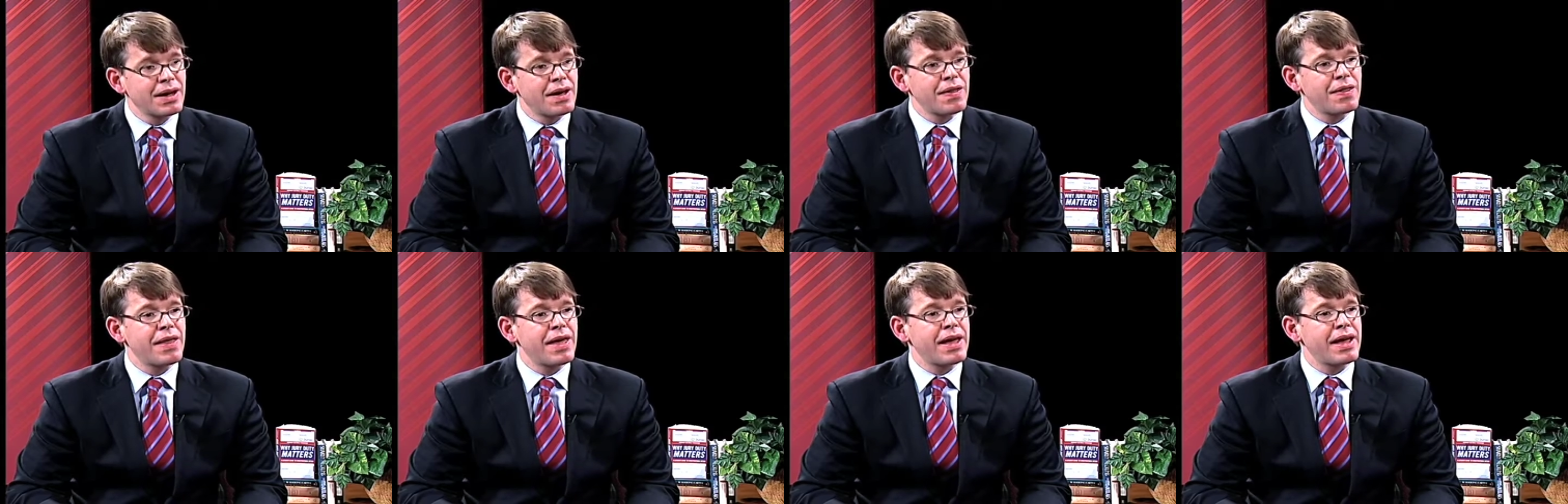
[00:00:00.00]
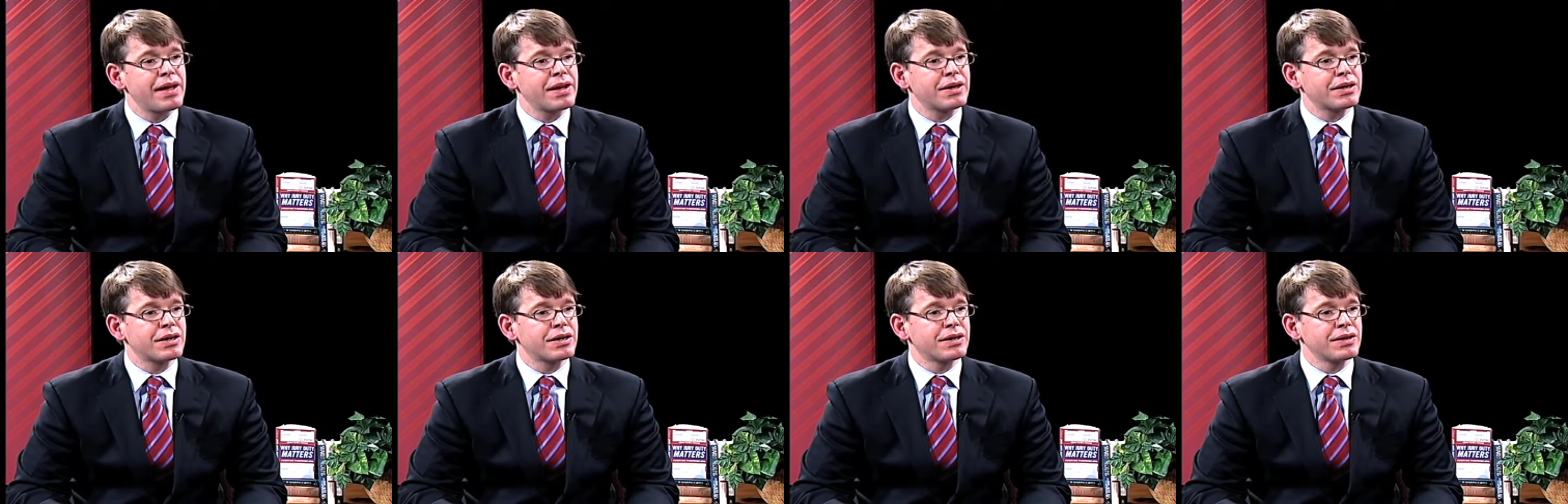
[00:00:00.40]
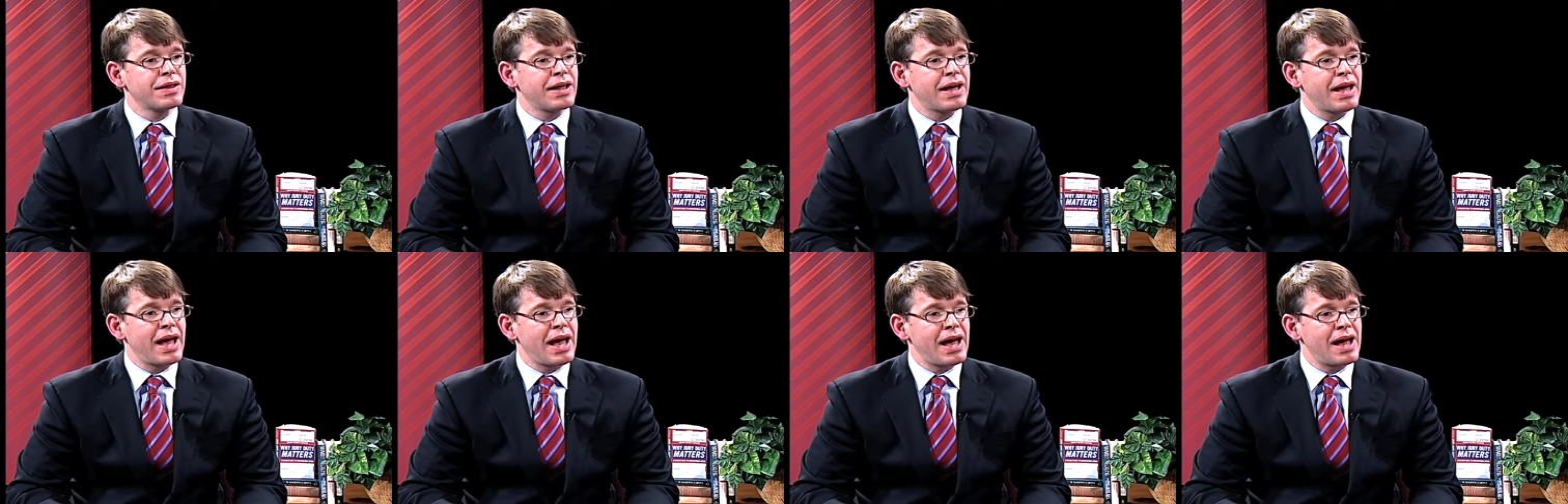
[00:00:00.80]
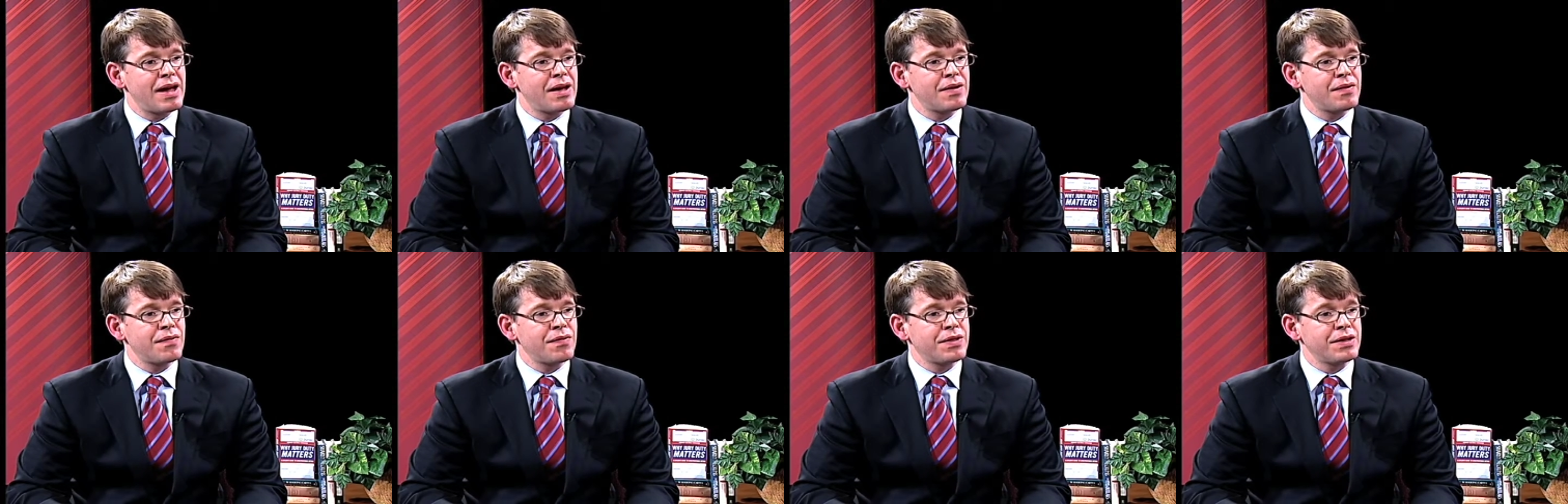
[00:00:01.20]
They
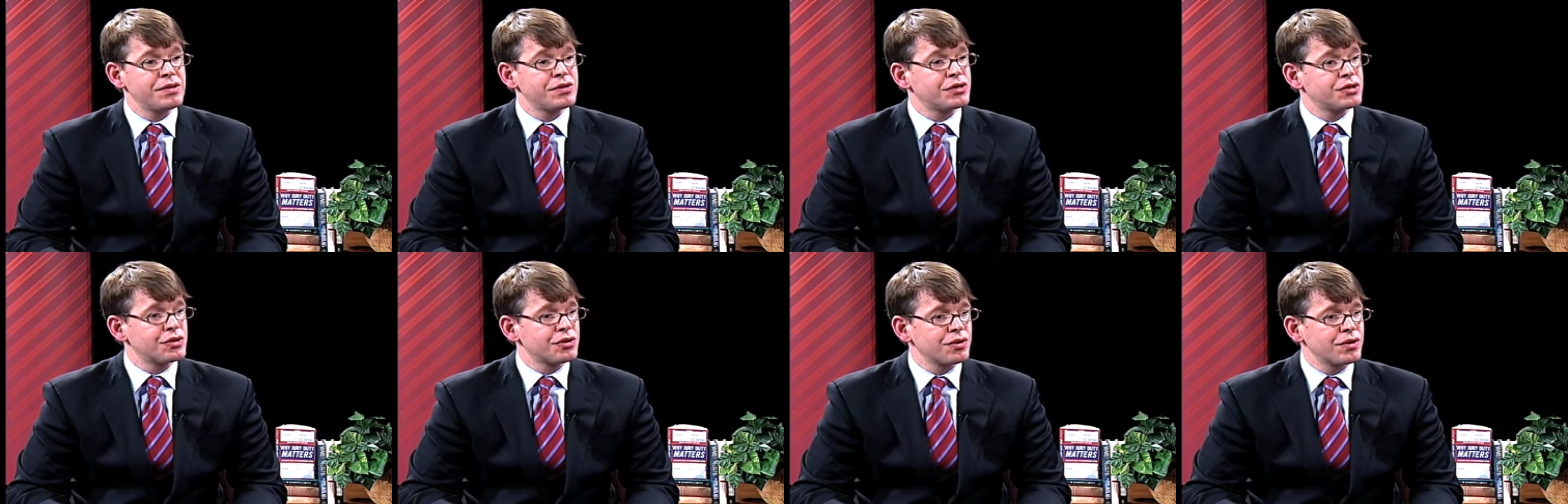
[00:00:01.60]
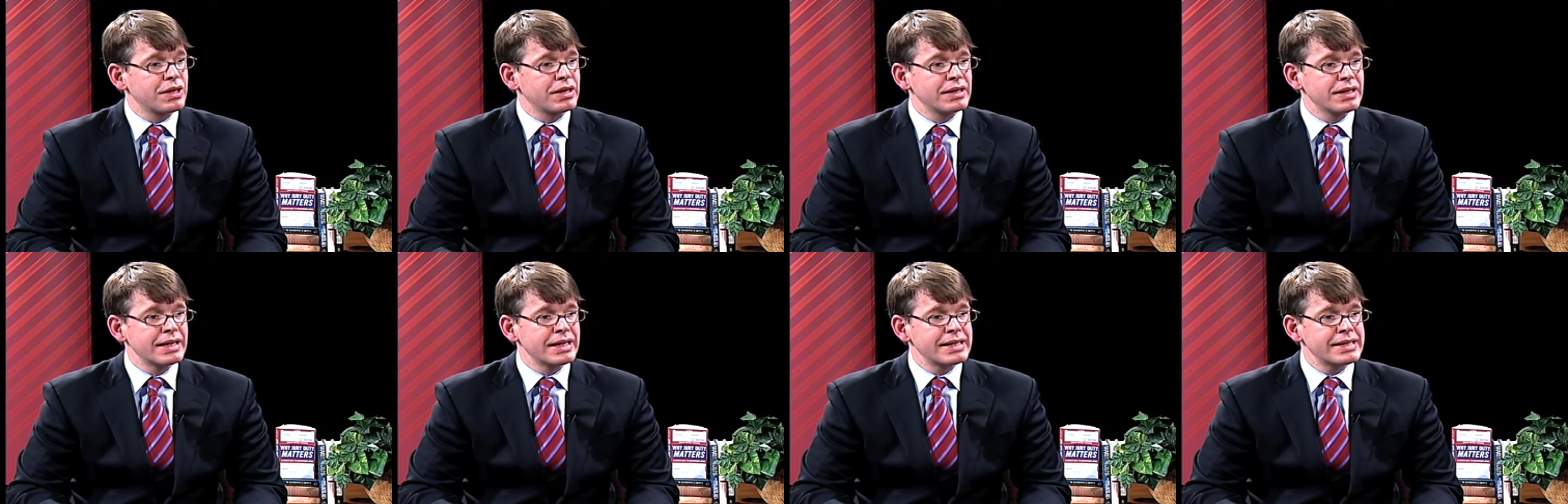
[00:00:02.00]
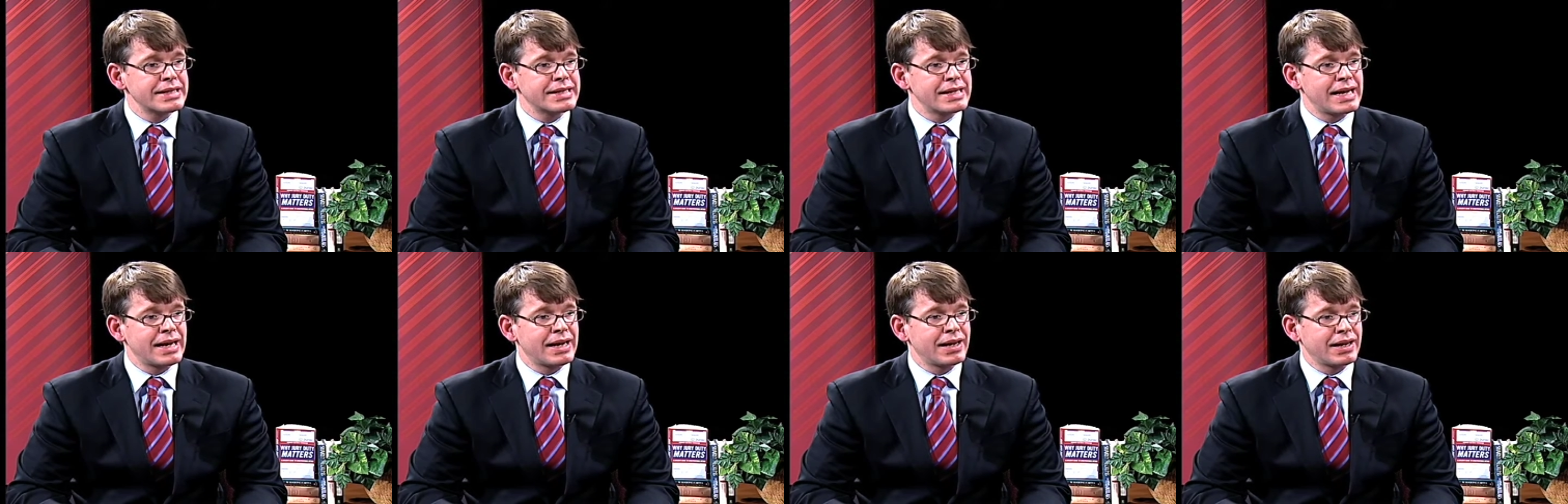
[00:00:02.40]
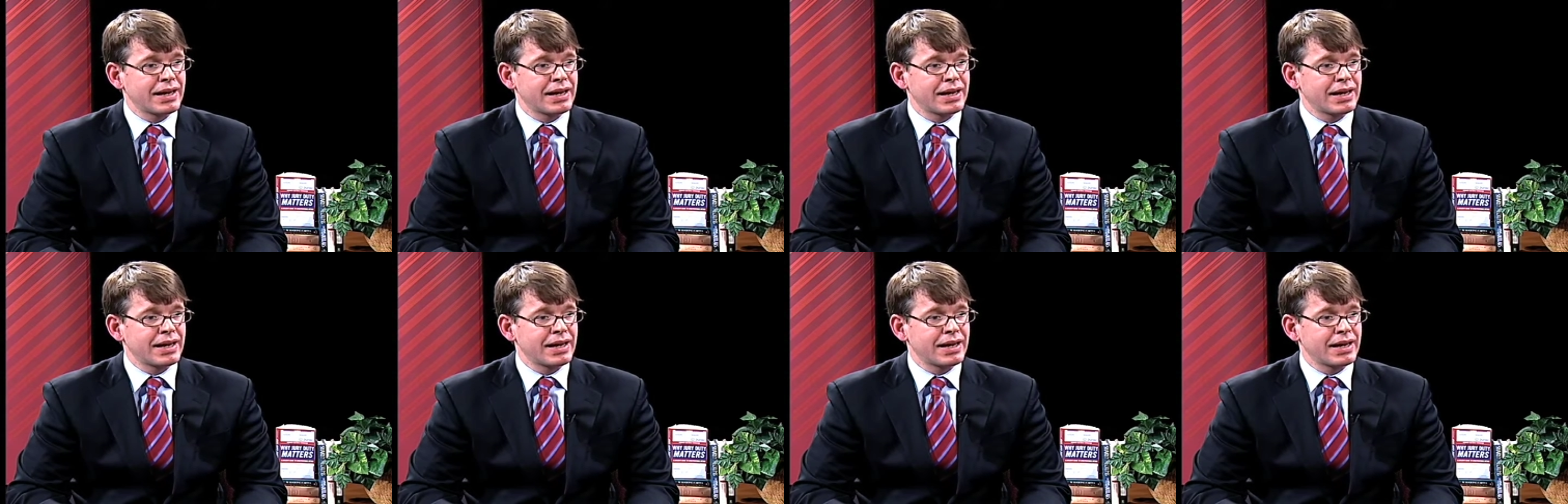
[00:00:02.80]
have these jury lists that,